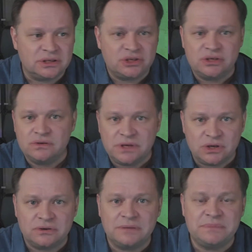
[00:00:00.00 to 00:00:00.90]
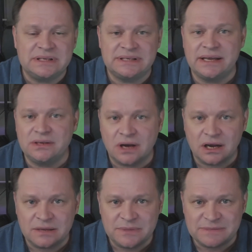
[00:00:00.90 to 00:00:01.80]
to encrypt and send
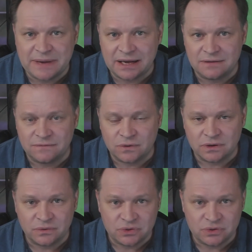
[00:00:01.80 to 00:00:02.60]
documents back and forth